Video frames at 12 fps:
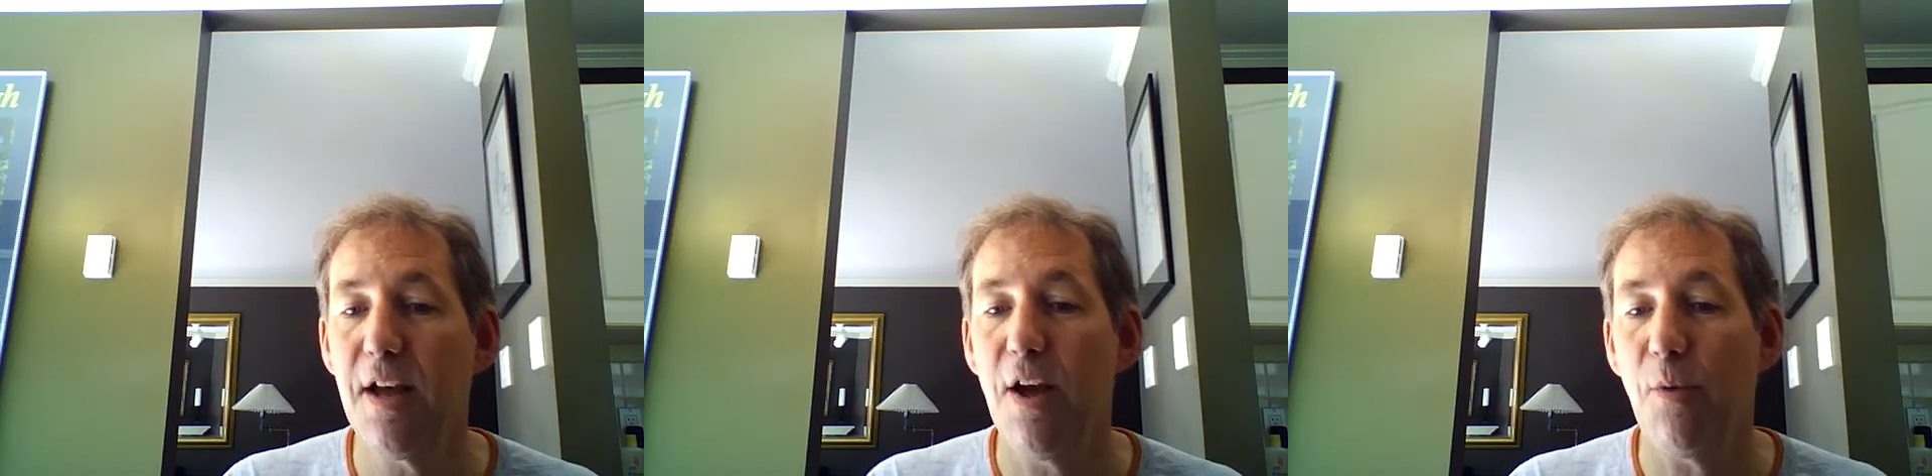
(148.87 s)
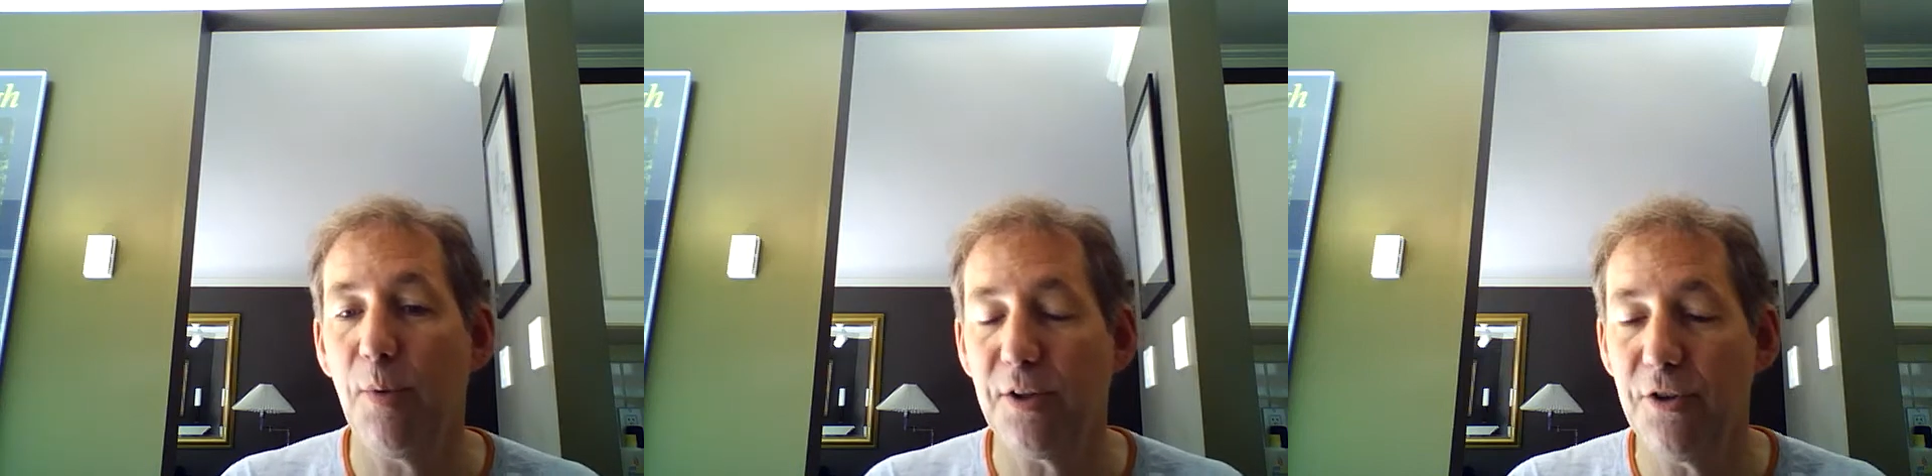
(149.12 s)

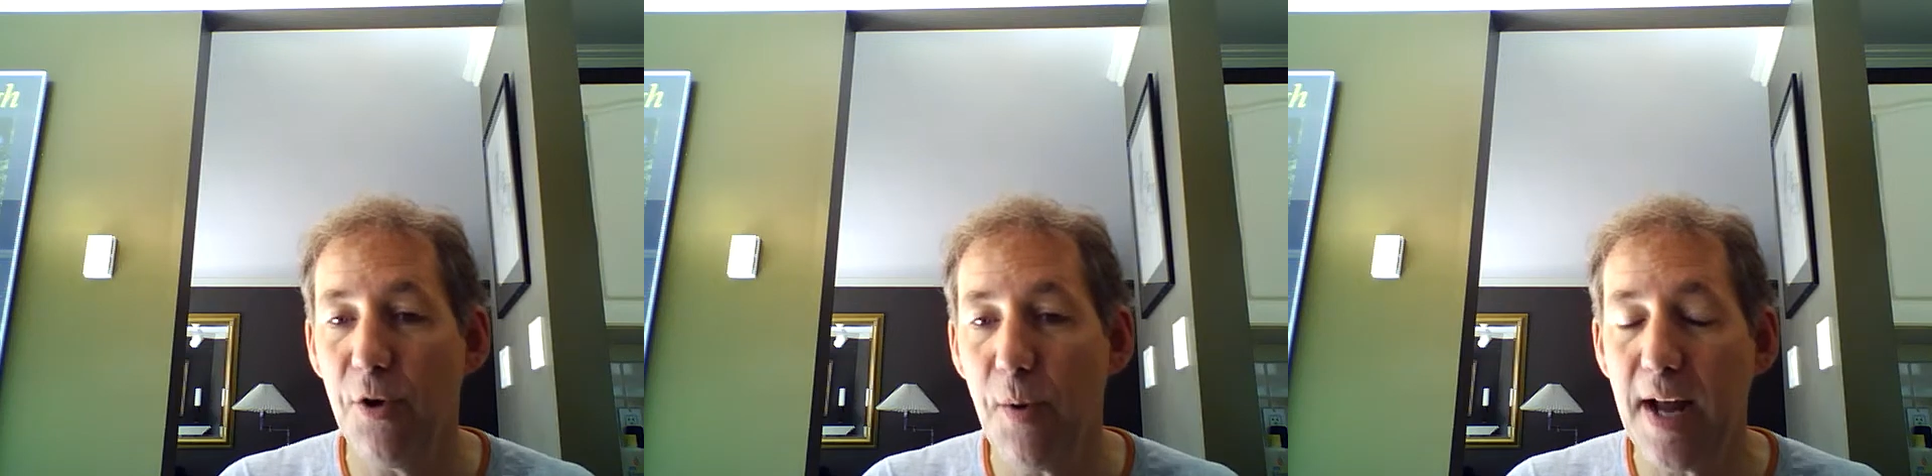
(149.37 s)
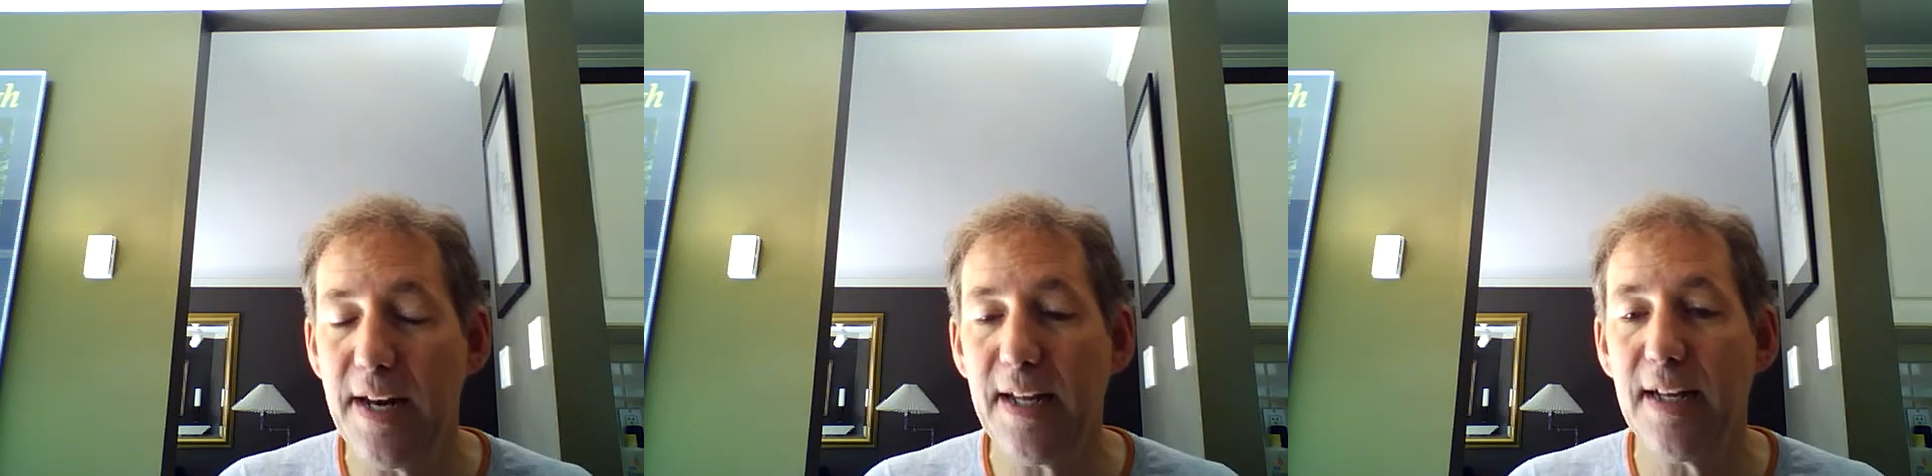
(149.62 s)
with new
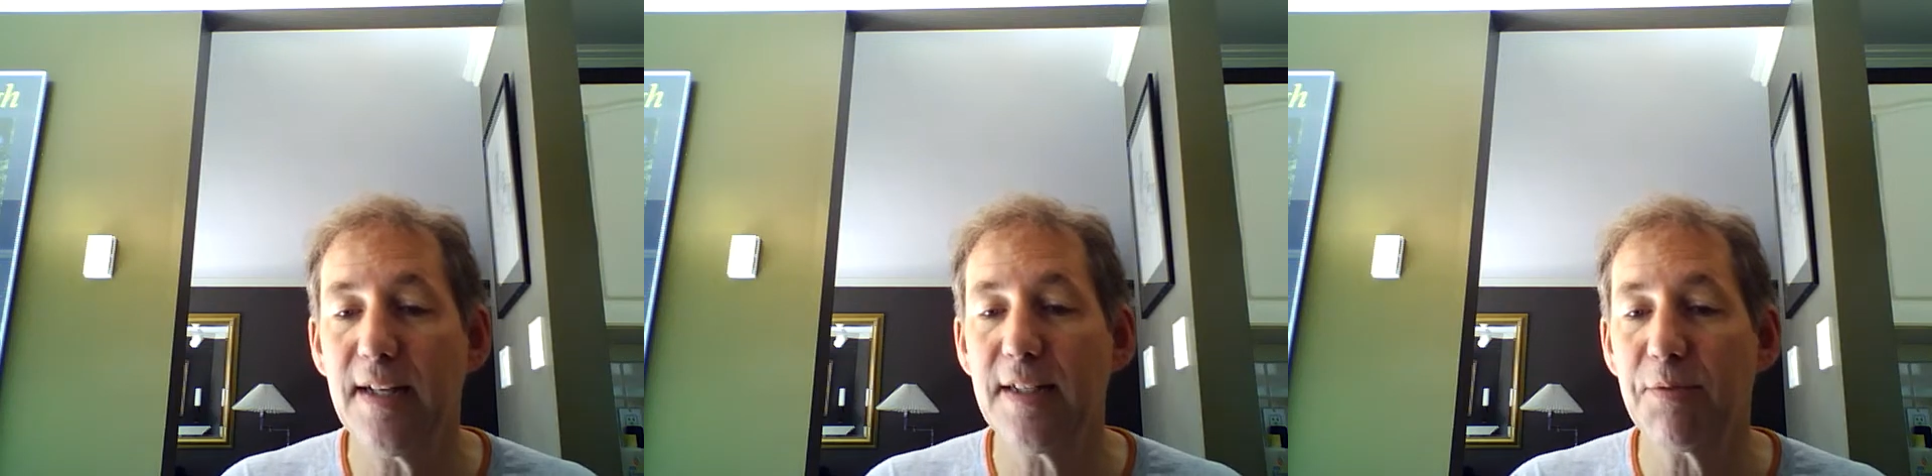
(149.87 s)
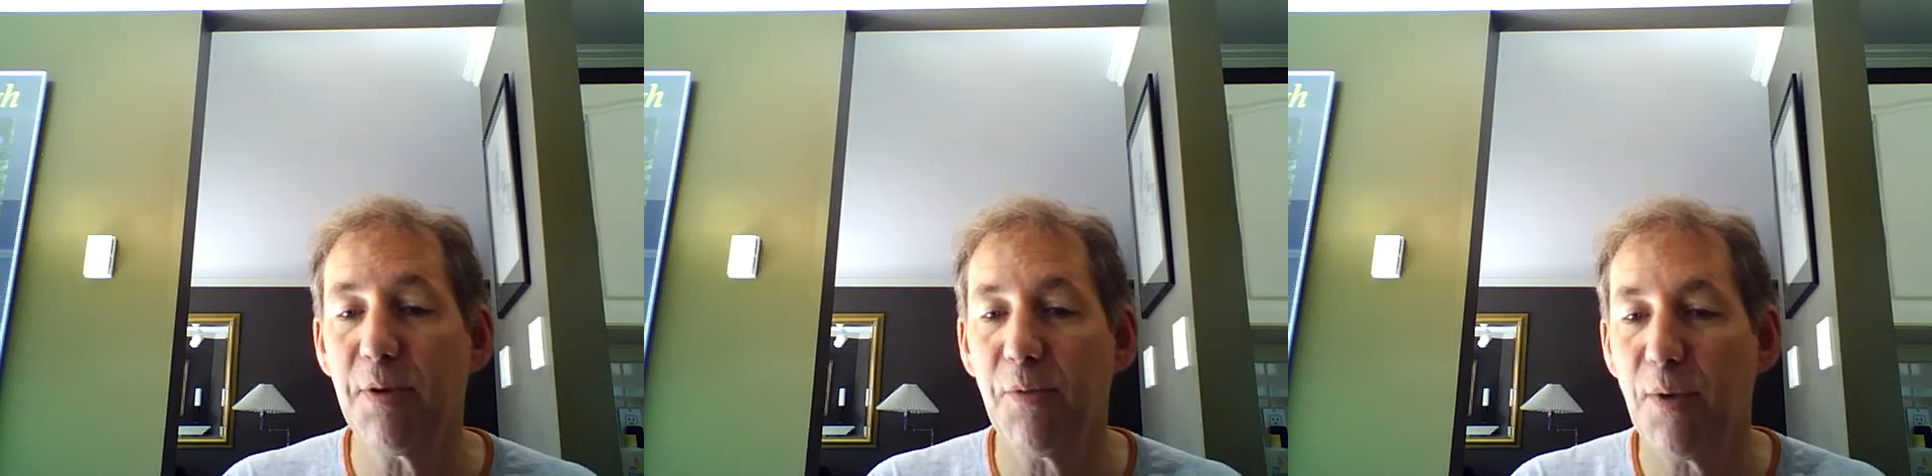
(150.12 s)
ideas,
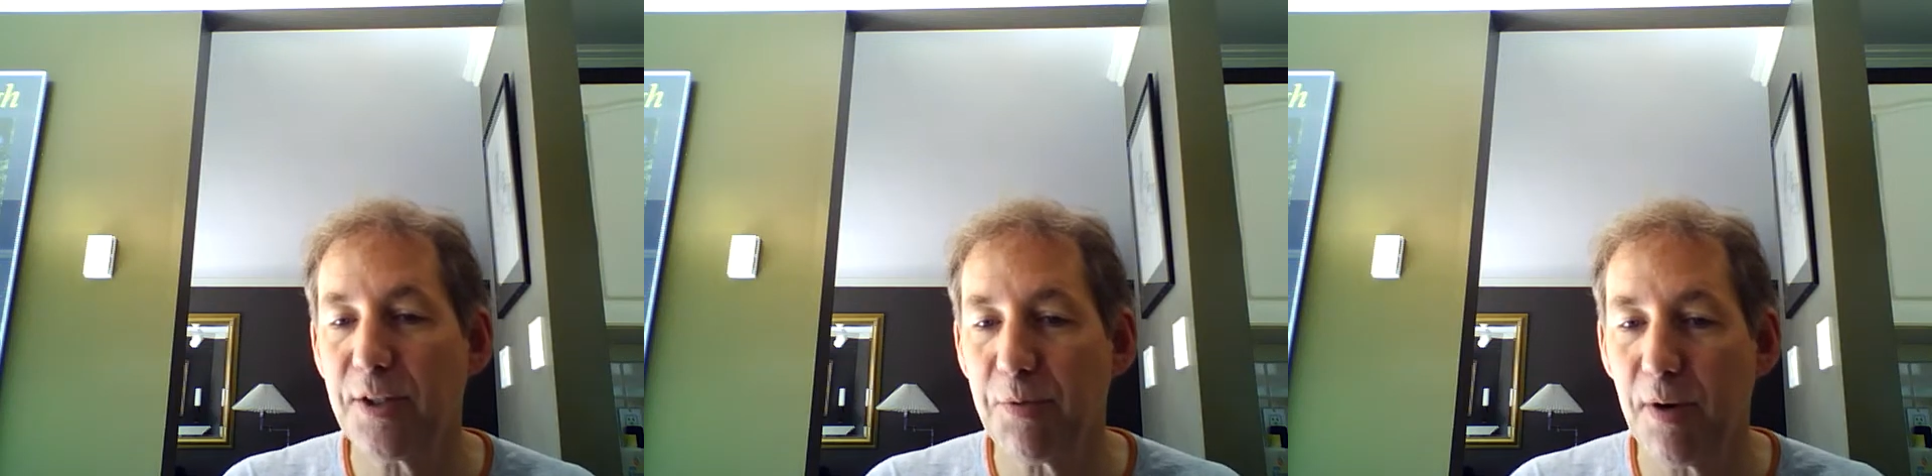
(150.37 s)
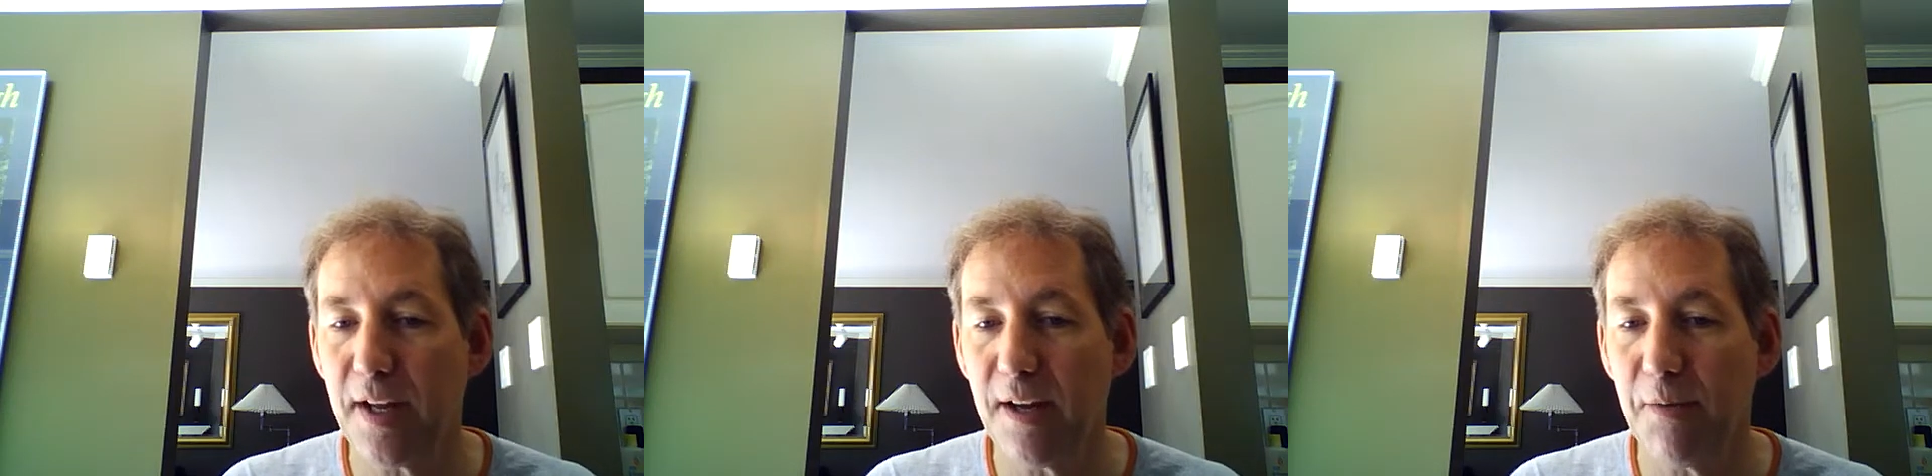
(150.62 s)
with what's
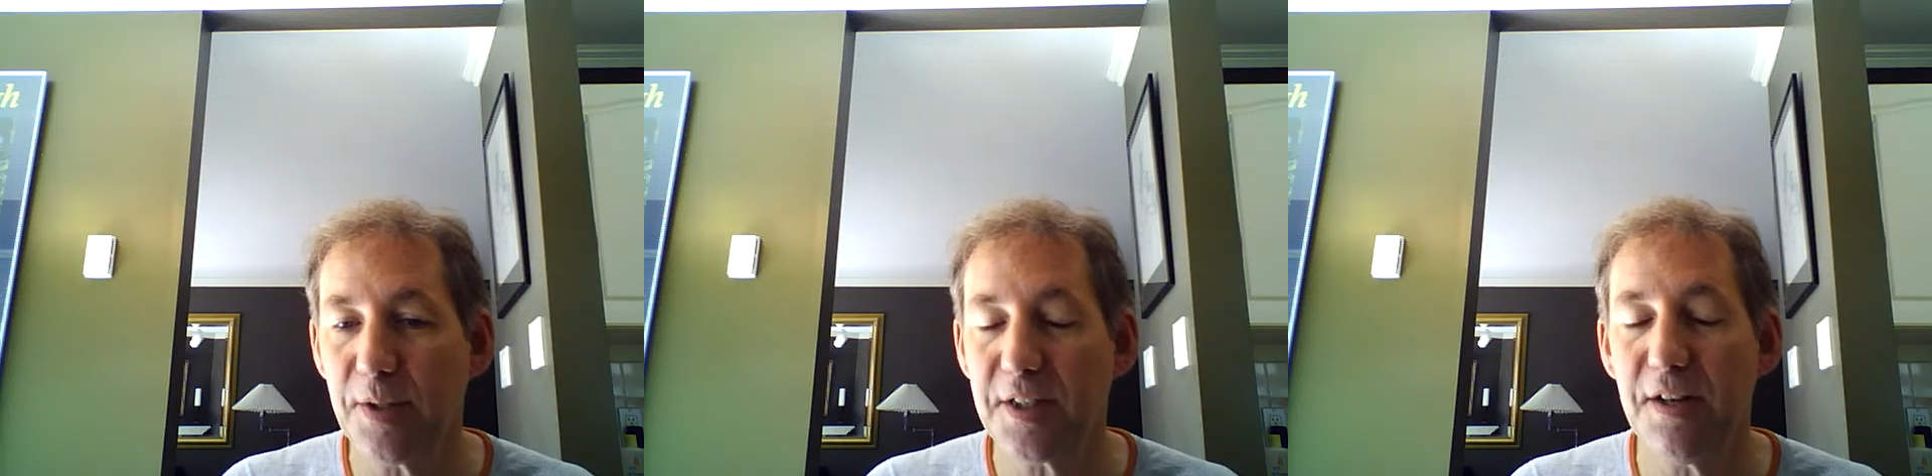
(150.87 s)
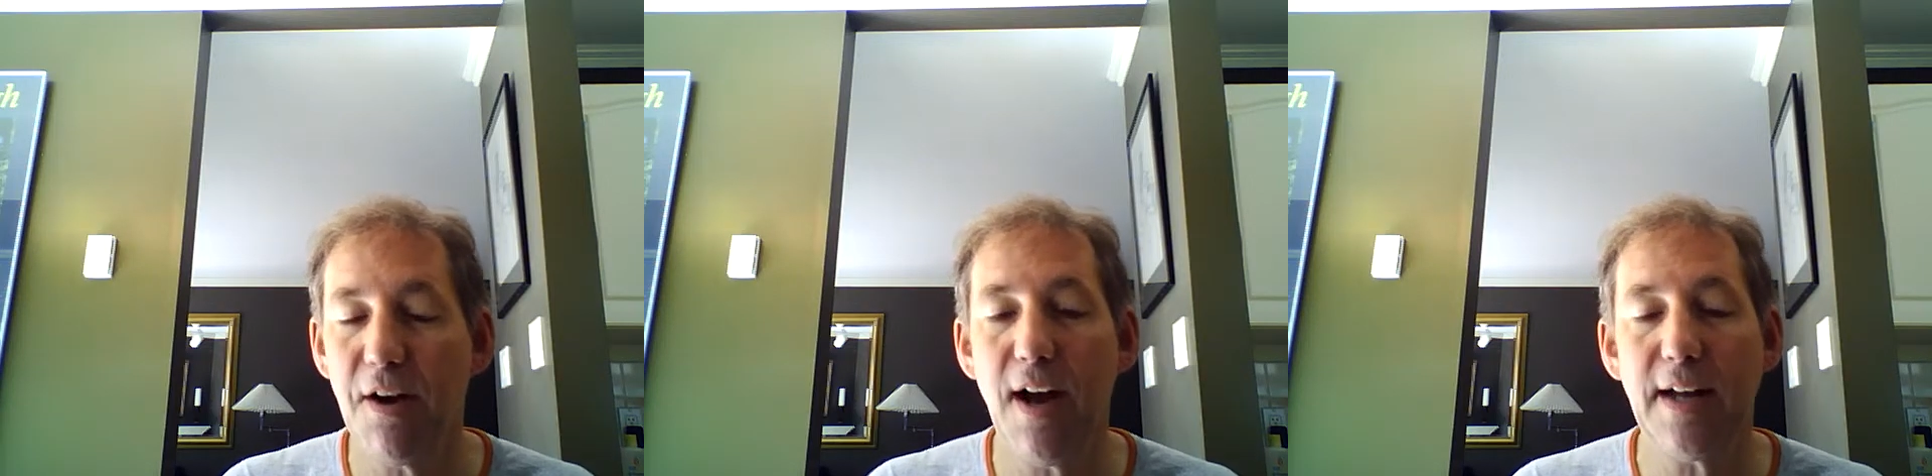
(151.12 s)
working and what's
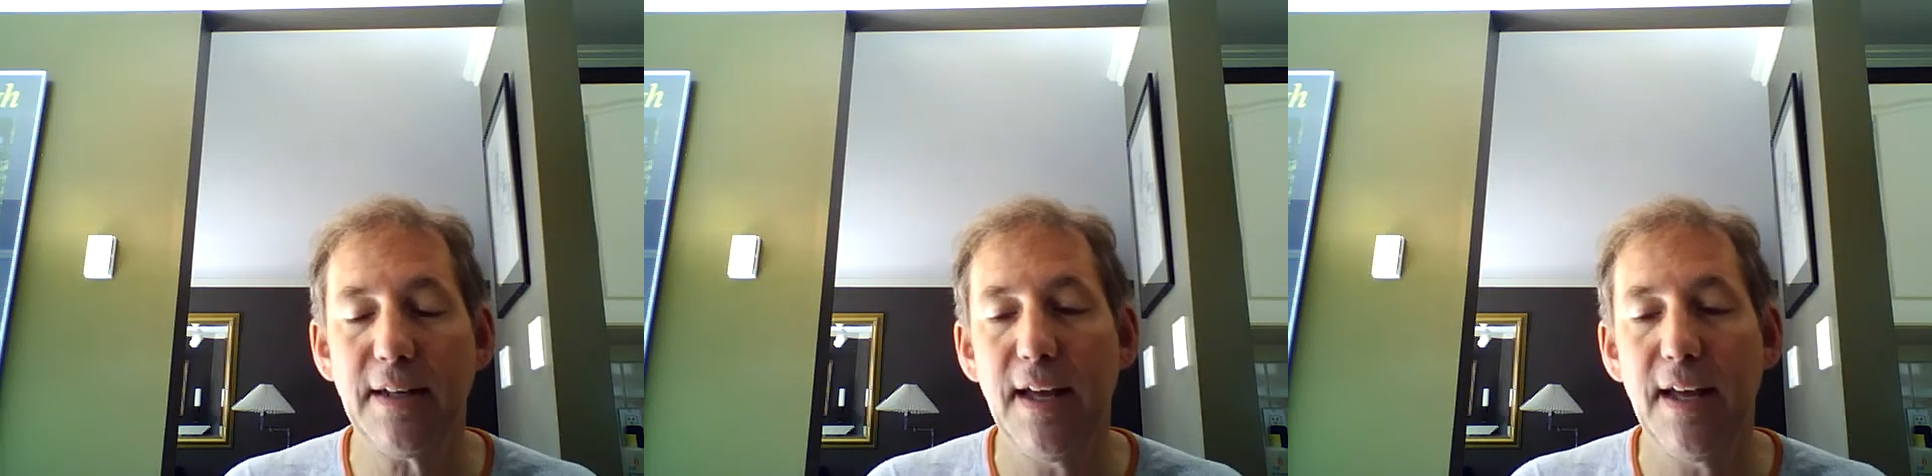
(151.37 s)
not.